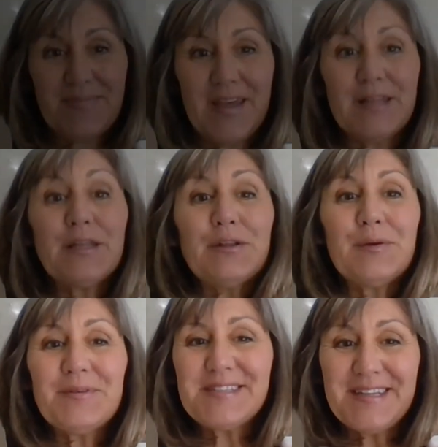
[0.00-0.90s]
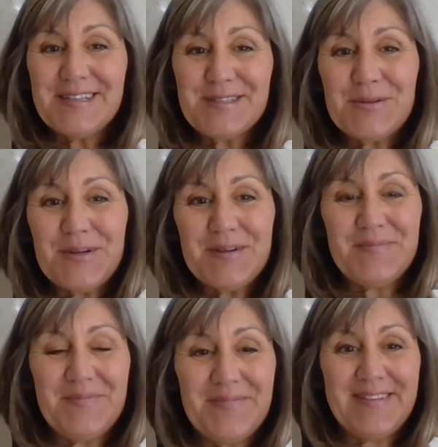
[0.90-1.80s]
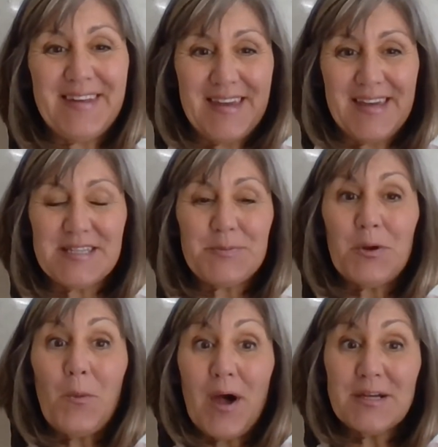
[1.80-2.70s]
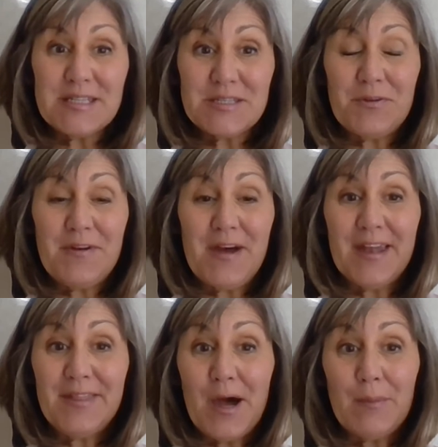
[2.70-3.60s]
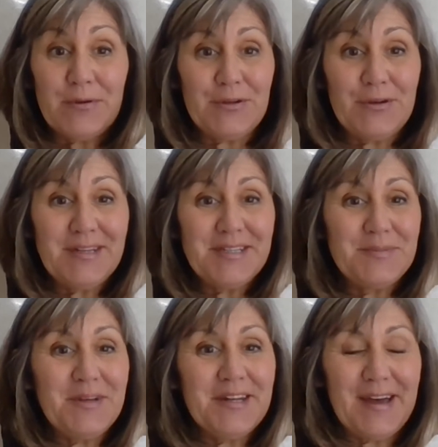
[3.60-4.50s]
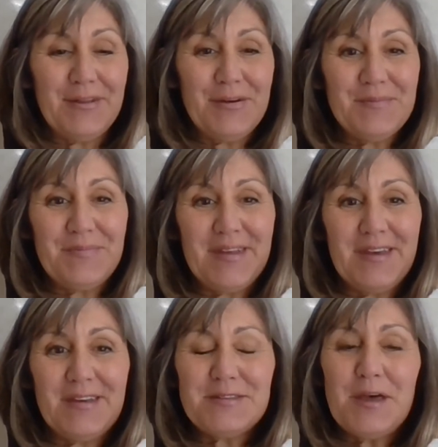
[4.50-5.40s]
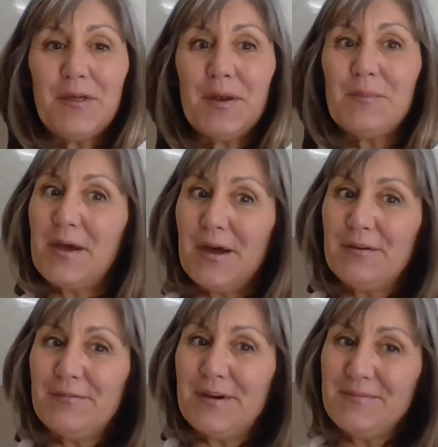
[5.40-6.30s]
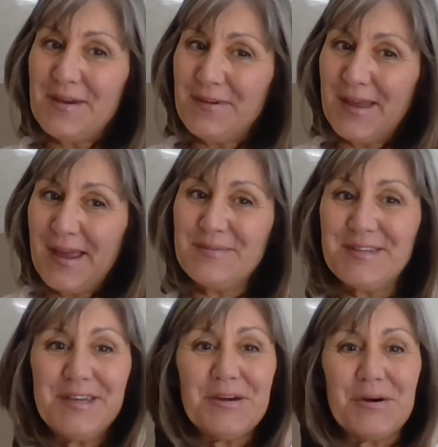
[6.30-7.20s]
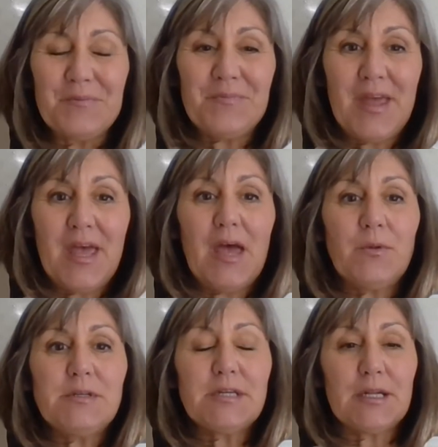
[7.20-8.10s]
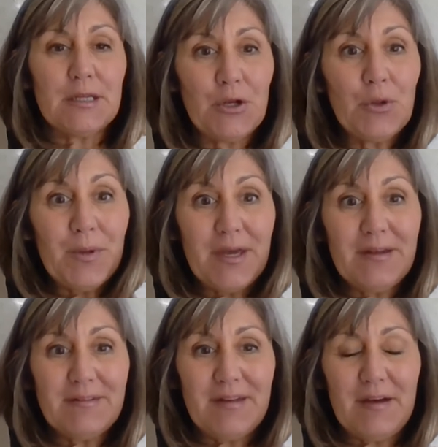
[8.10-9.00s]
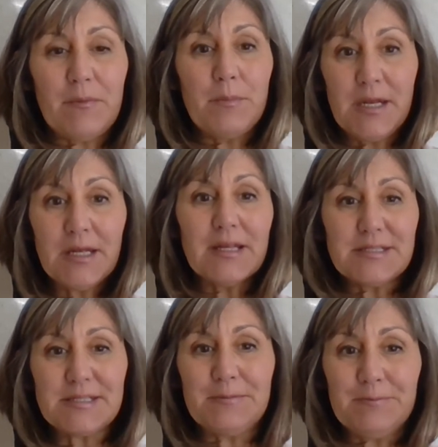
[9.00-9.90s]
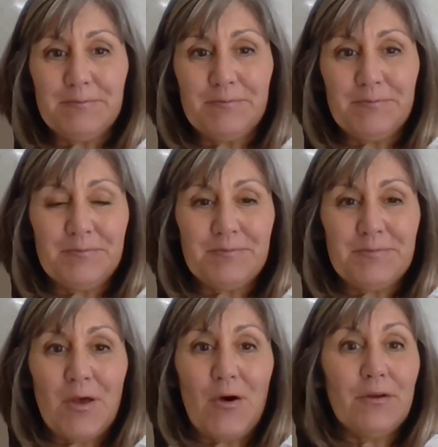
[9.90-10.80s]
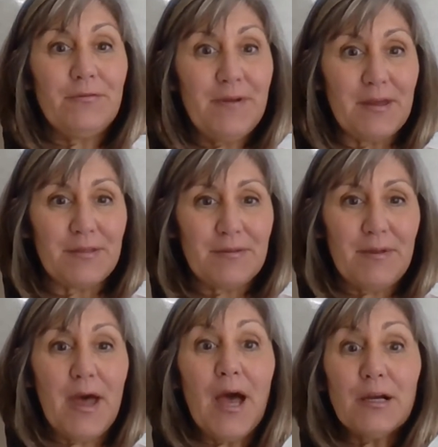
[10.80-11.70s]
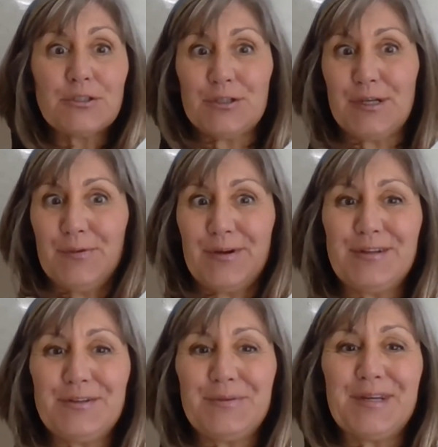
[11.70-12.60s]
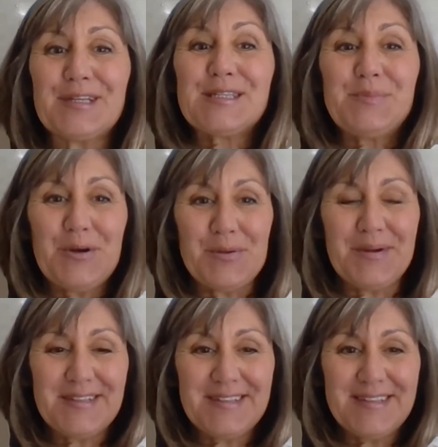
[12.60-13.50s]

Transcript: Hello, Liberty Sunday School. It's been a while since we've had the opportunity to be together, so I thought it'd be kind of fun if it came to you. And we did a little bit of a mini lesson on faith. Actually, we're going to do an experiment.